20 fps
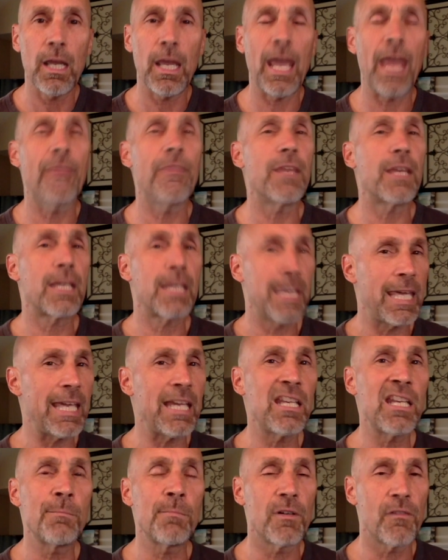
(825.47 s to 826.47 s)
and the
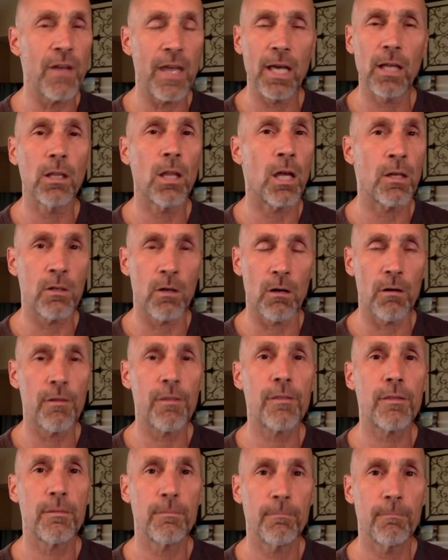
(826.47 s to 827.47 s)
kingdom of hell on
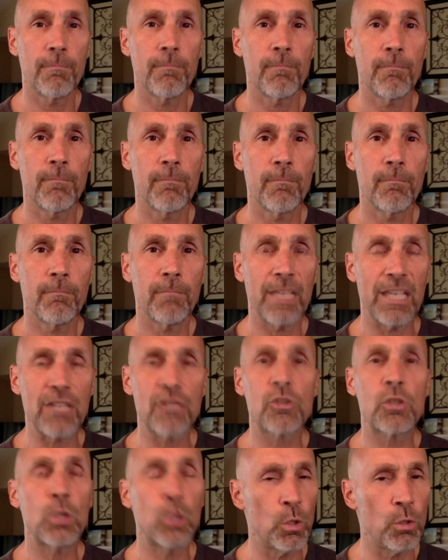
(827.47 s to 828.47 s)
earth.
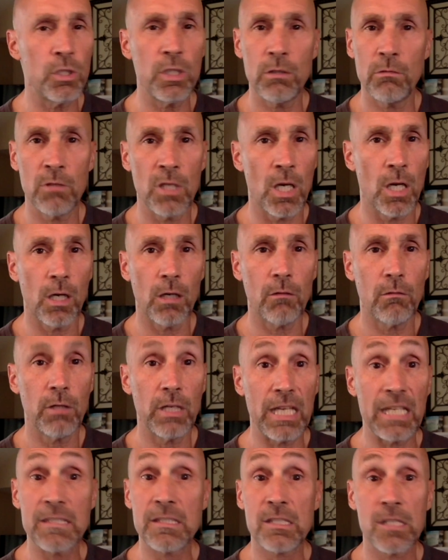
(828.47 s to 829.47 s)
It's who you know,
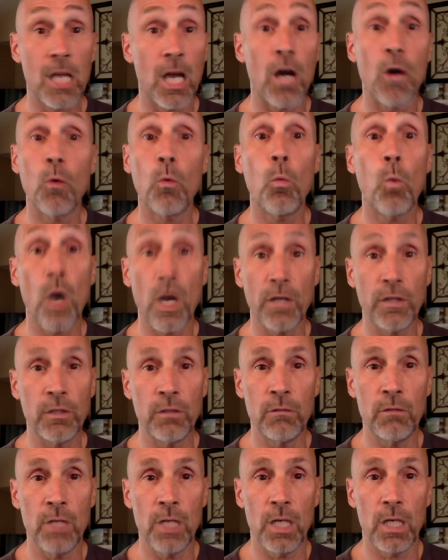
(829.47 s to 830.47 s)
it's not what
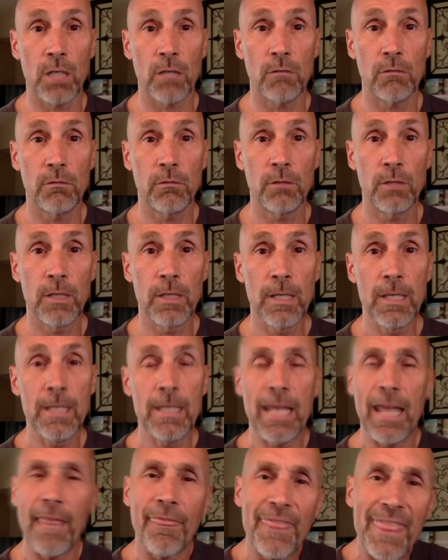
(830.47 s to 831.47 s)
you know.
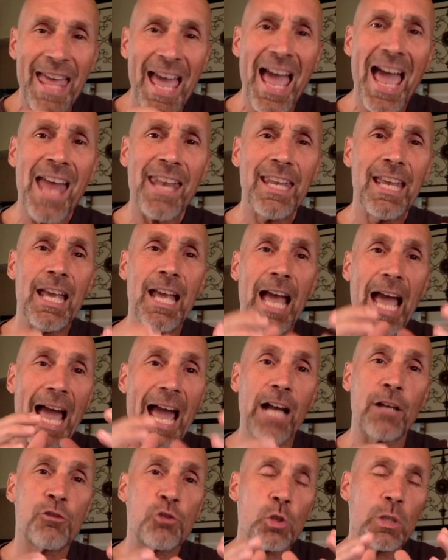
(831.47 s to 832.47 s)
And that
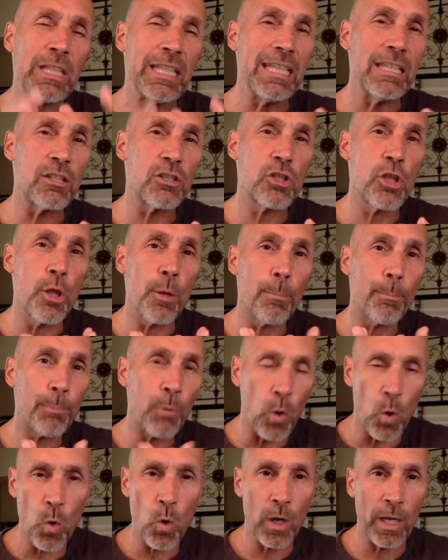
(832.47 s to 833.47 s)
actually is the
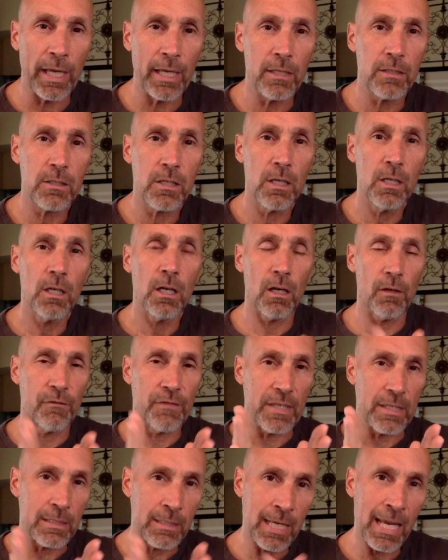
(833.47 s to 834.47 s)
point of
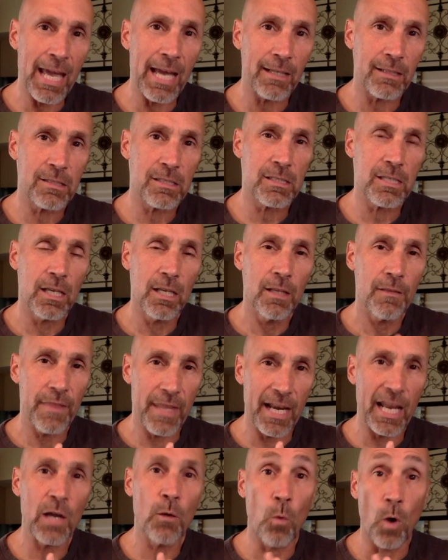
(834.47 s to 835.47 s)
the text
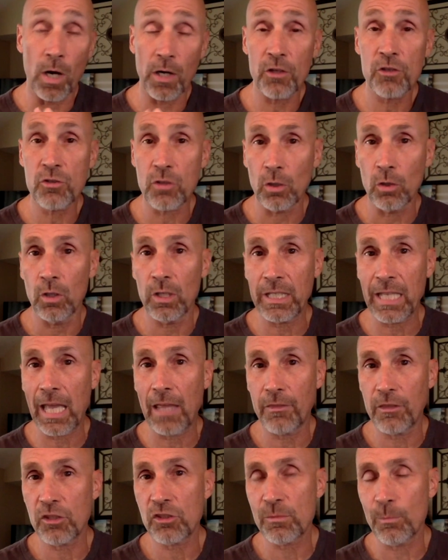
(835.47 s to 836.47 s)
that I want us to look
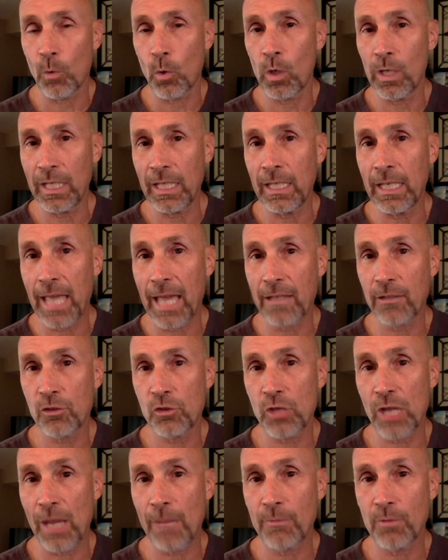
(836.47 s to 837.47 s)
at this morning in Acts
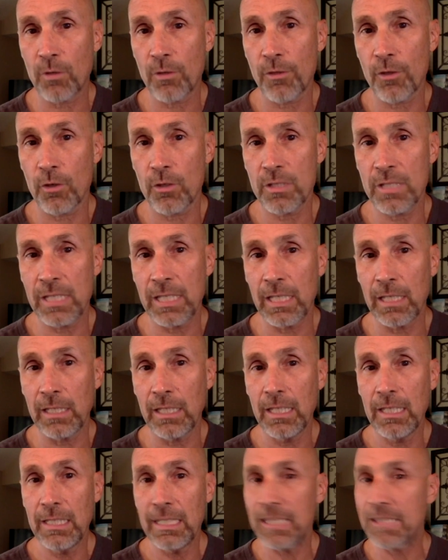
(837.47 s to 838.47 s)
chapter 13.
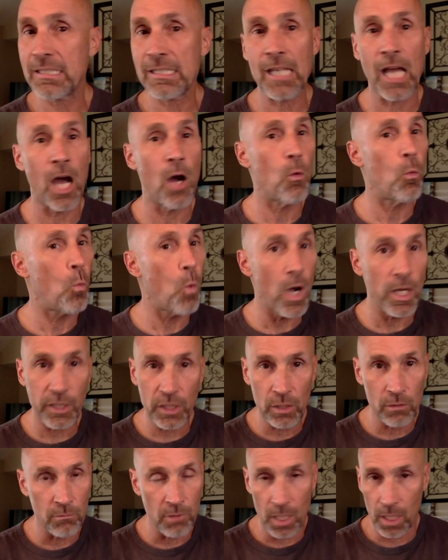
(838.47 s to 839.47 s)
It's not what
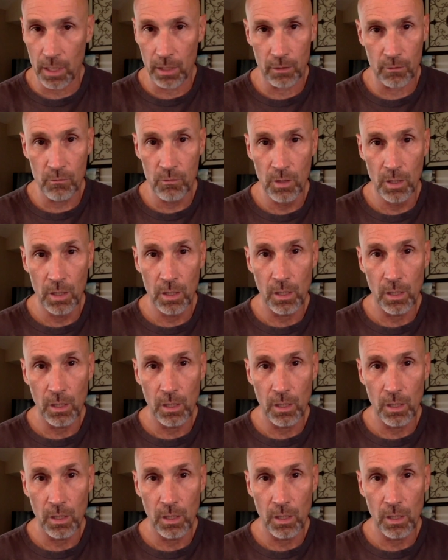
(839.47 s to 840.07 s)
you know,